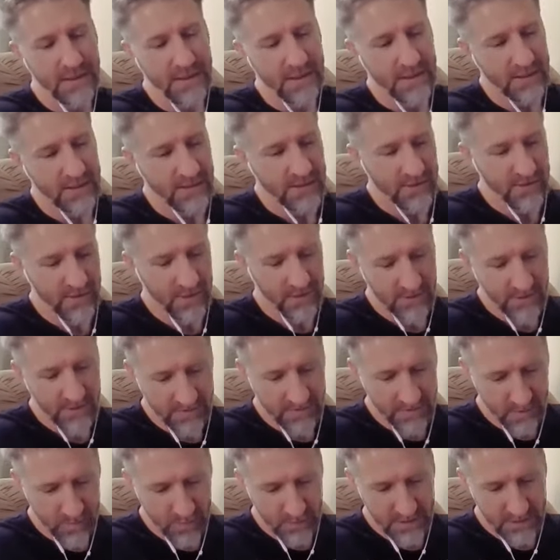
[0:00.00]
And Dirk
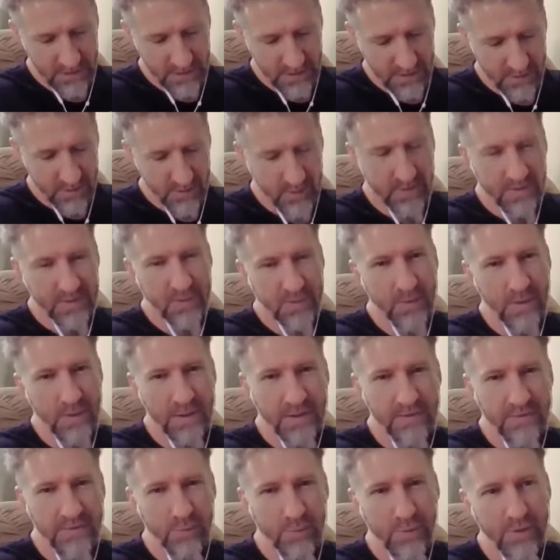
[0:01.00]
is somebody who is a
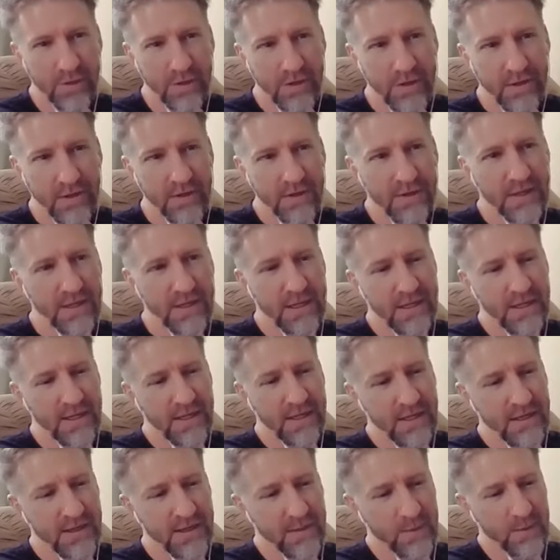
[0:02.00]
man of prayer.
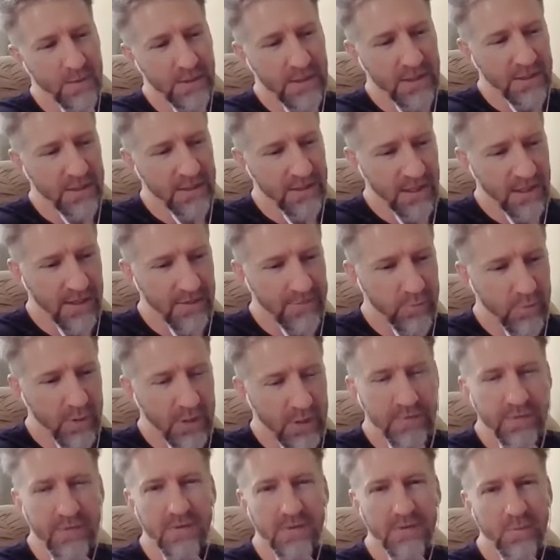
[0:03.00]
Uh, we have
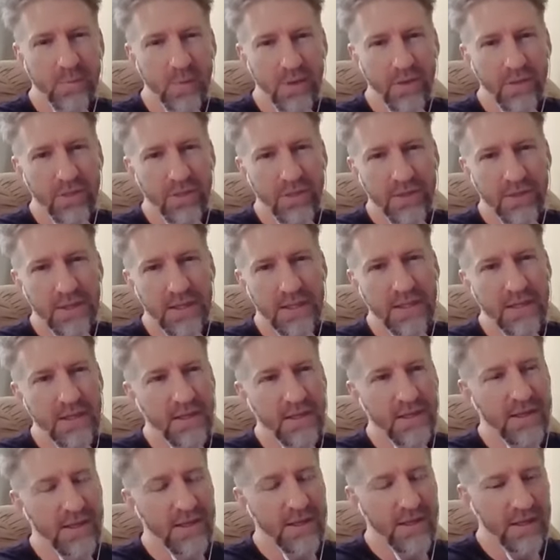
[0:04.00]
breakfast monthly,
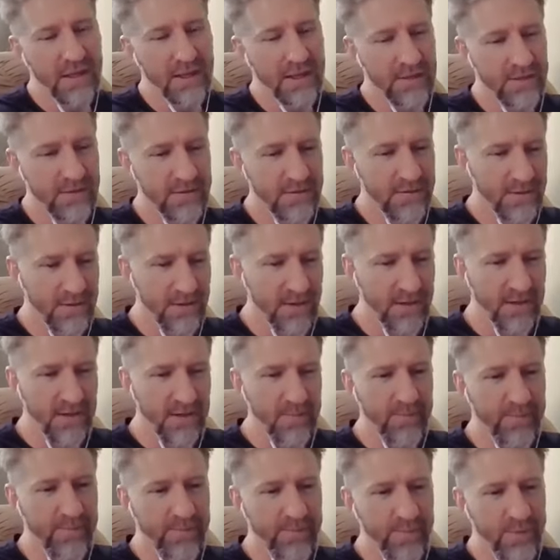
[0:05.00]
and
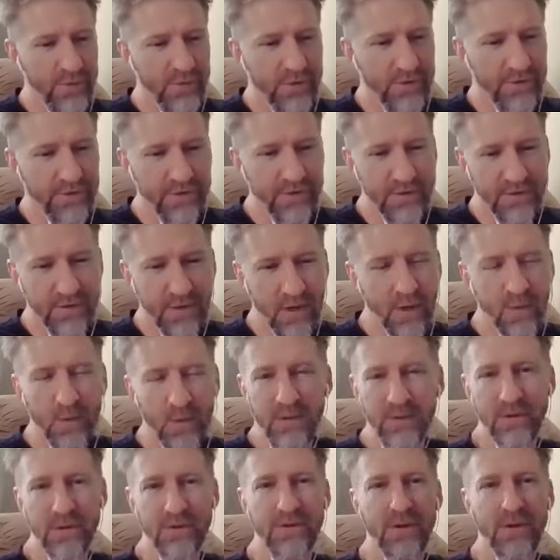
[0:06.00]
um, just
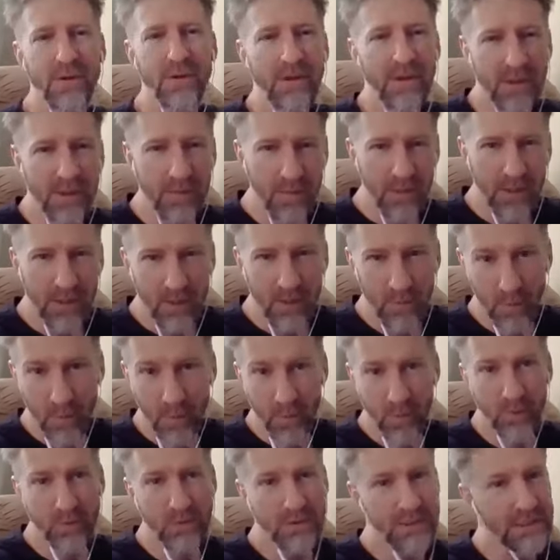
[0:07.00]
always are talking about
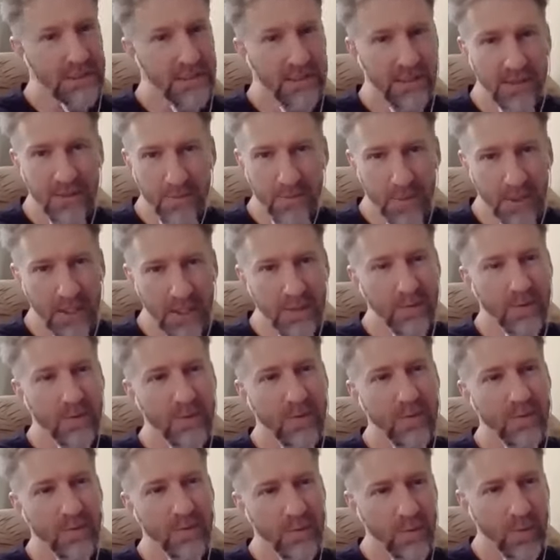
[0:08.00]
what we're reading in the
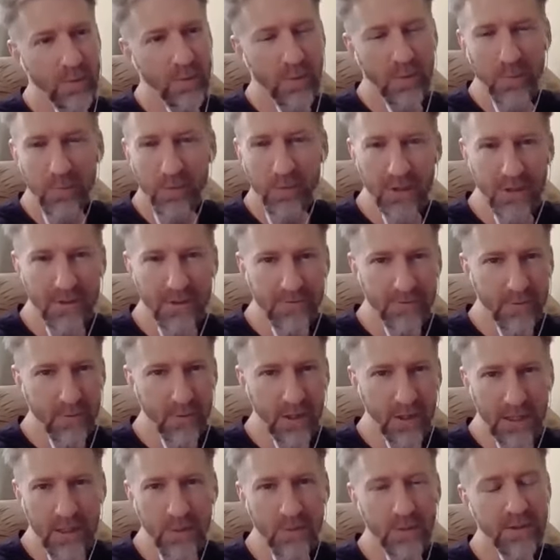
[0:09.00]
Bible, what we're praying
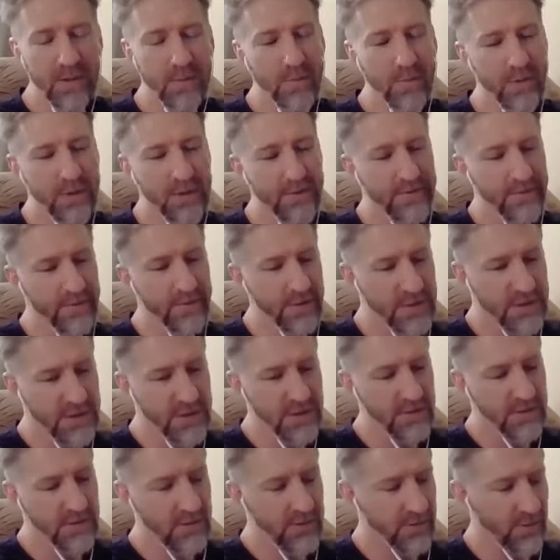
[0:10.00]
for, how we can pray for each
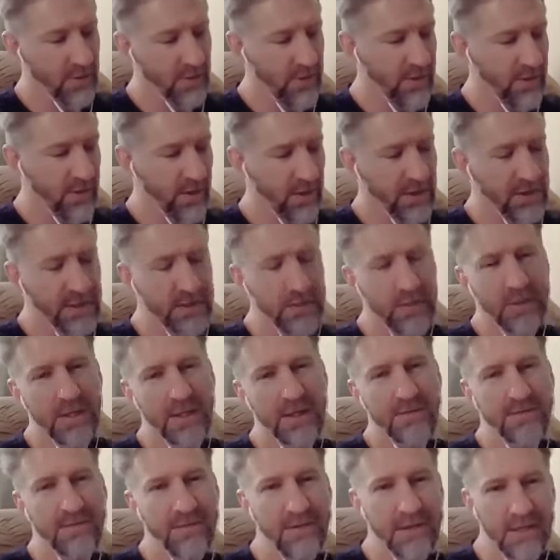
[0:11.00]
other. So I thought he would
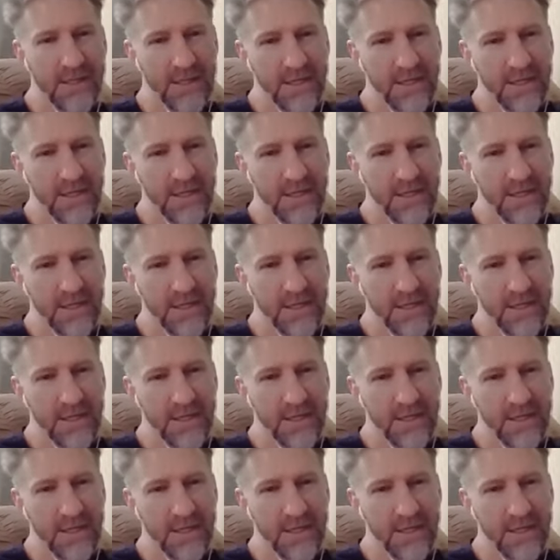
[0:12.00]
have